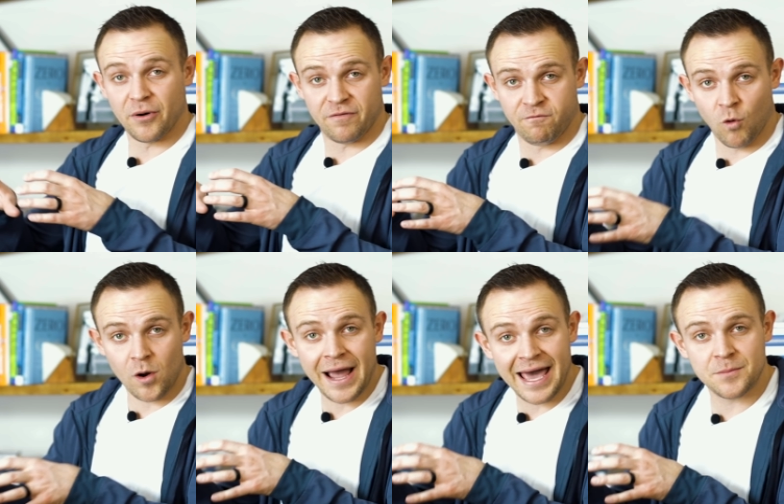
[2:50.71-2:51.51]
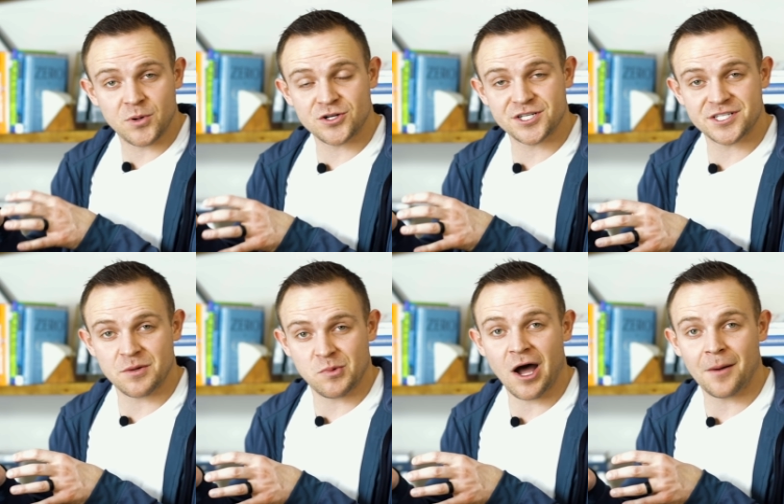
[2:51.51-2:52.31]
before I had purchased
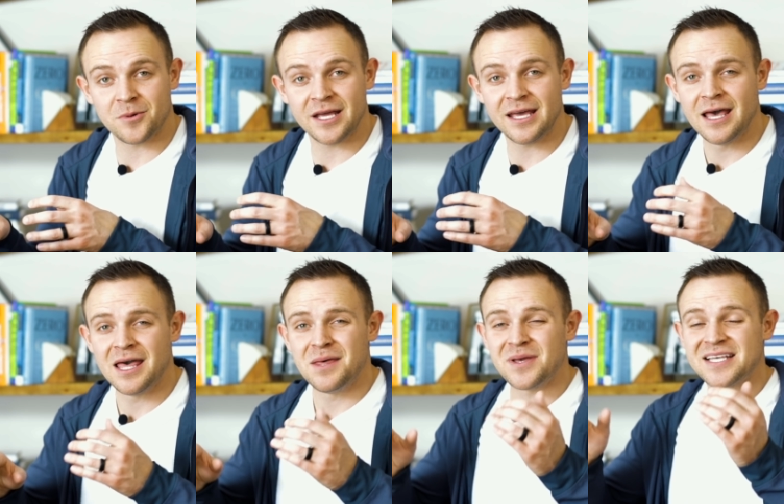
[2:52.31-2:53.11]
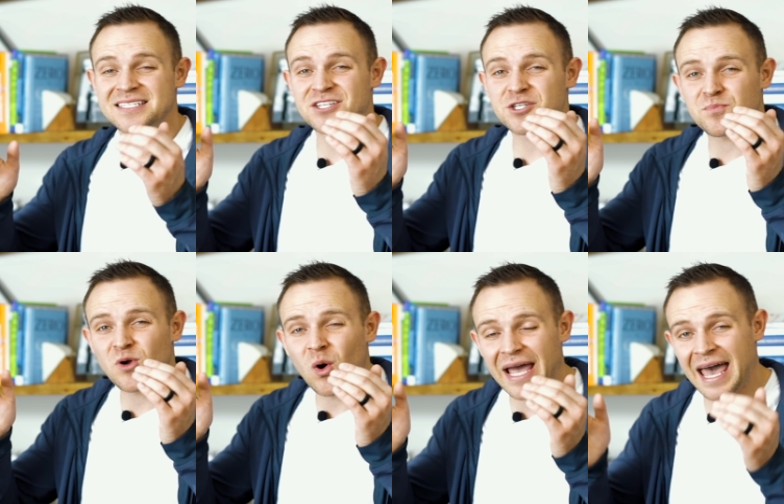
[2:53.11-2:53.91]
a property because it just
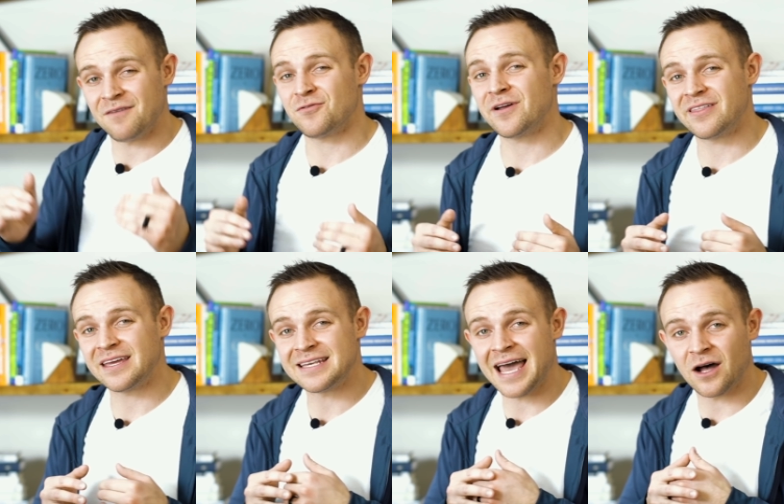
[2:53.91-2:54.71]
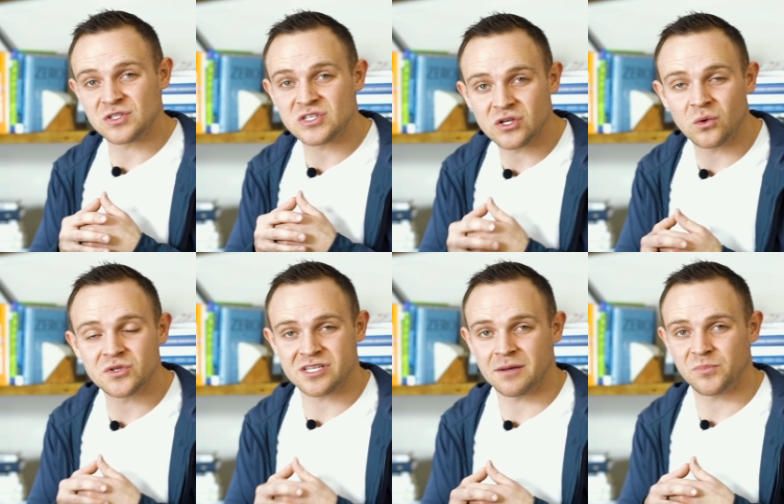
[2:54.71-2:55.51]
broke everything down so
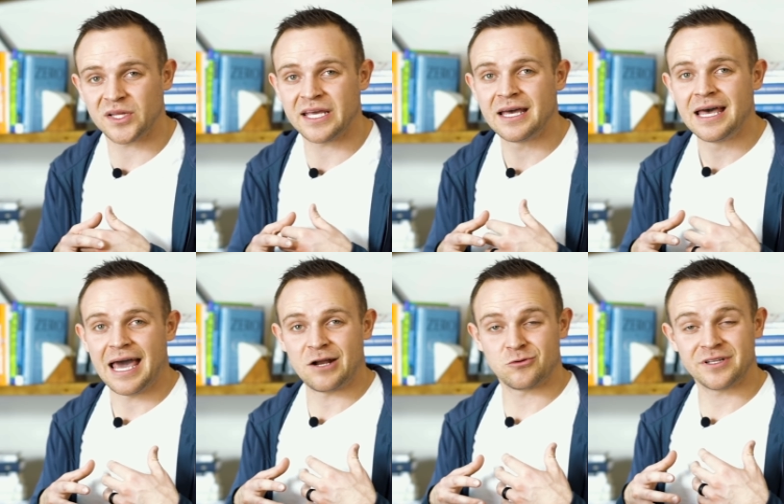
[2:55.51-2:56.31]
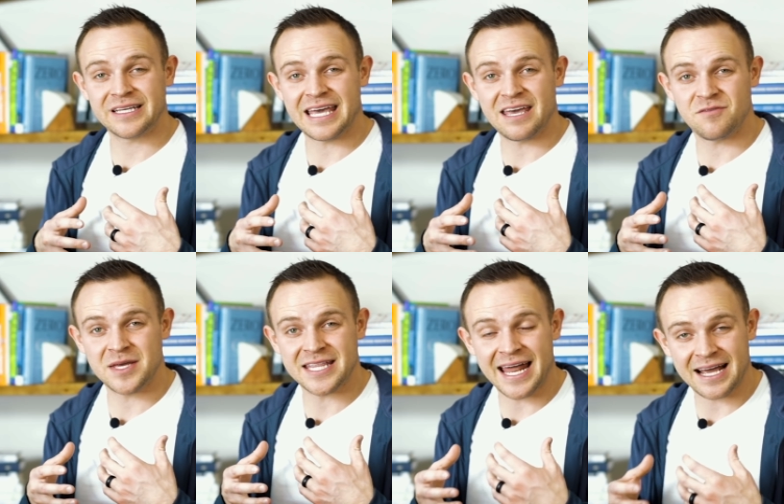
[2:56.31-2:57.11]
simply and really gave
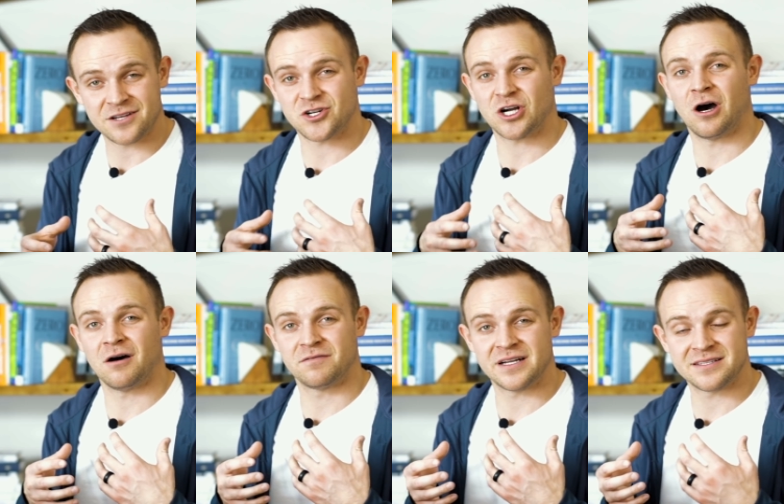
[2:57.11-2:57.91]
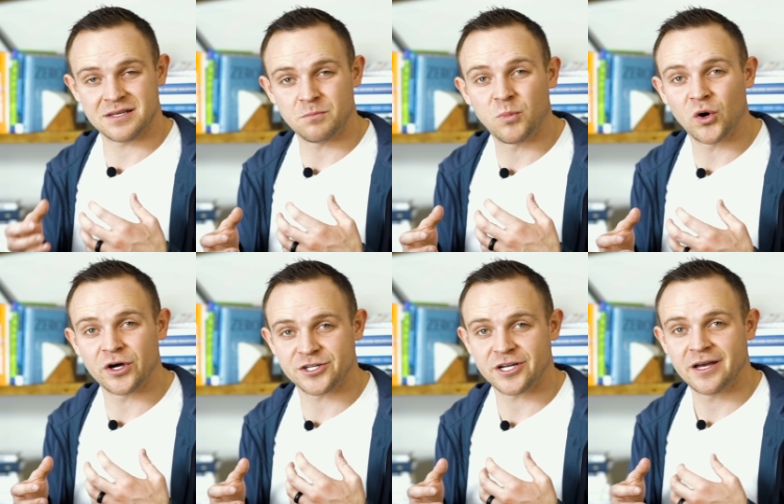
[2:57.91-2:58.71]
me that extra confidence and
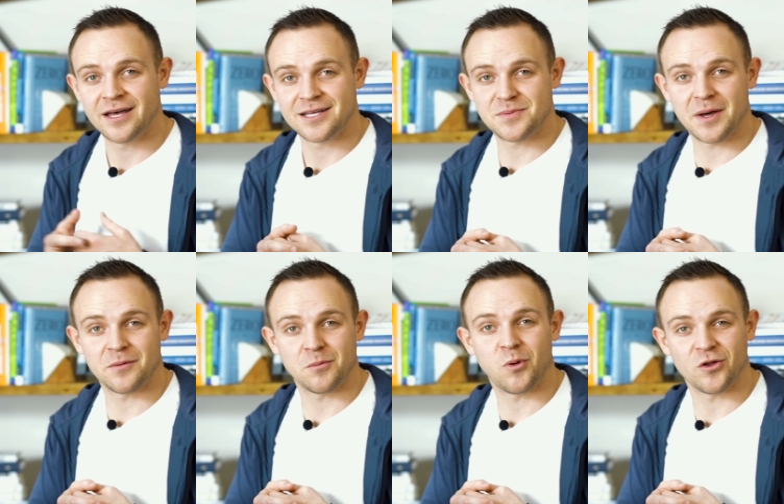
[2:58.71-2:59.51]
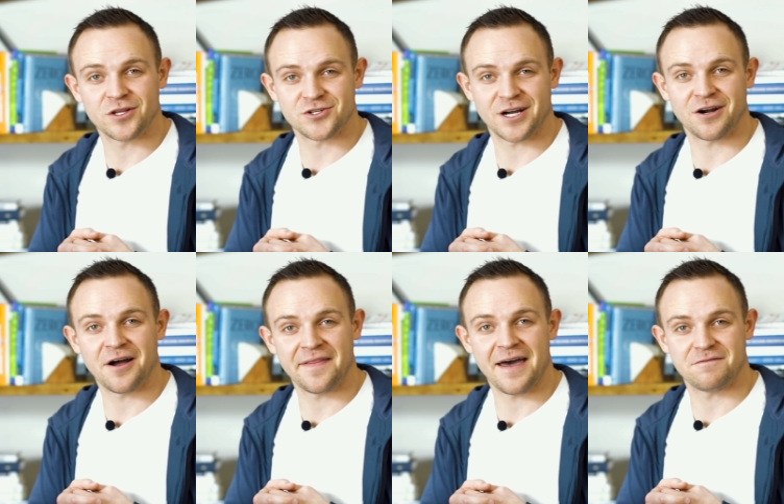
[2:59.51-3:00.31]
push to be able to pull the trigger
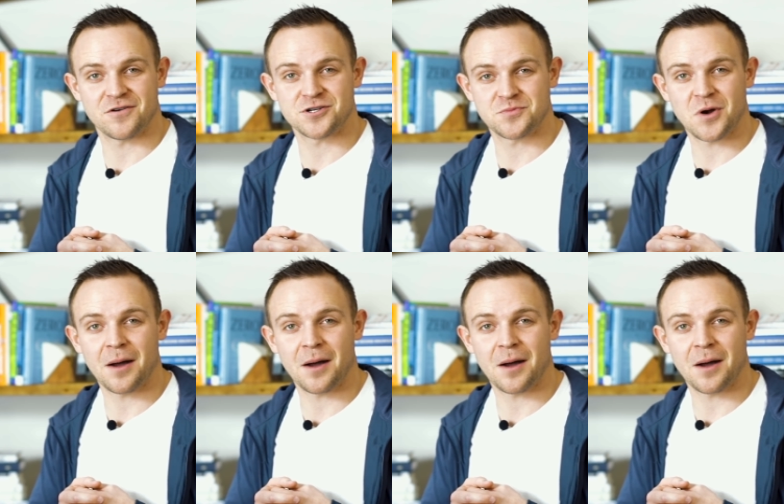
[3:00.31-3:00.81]
on that first